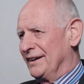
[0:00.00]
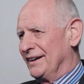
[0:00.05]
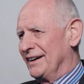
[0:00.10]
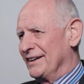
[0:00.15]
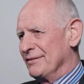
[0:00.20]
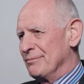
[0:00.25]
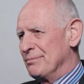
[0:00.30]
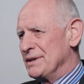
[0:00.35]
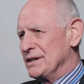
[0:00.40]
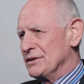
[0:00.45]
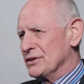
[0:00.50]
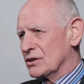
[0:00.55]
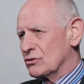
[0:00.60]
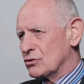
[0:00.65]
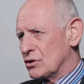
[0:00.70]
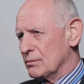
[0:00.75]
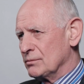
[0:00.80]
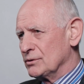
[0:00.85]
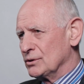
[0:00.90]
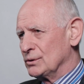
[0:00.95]
I've been a
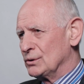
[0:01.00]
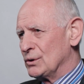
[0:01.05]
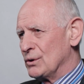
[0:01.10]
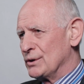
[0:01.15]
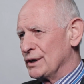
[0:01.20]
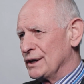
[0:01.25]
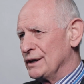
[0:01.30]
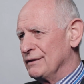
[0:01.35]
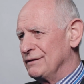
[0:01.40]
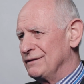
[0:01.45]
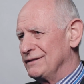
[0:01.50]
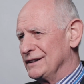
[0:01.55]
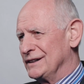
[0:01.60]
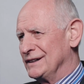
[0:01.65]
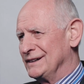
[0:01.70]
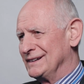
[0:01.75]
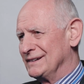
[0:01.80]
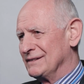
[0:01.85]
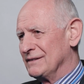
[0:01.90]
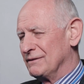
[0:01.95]
criminal lawyer
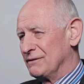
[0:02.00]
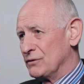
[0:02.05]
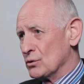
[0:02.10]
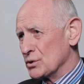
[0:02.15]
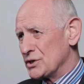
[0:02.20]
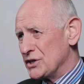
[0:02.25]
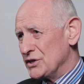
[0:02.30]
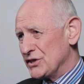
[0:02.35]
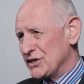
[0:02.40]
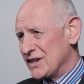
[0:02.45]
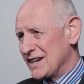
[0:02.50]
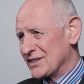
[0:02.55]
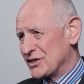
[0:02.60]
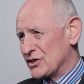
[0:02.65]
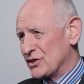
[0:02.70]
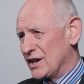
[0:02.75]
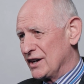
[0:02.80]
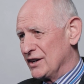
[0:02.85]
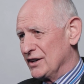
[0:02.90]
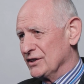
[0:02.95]
for
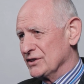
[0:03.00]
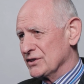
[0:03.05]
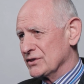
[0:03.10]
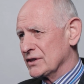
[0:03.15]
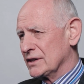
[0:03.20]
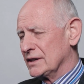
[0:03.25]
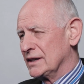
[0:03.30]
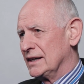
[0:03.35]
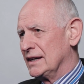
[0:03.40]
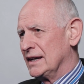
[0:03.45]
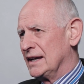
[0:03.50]
46 years,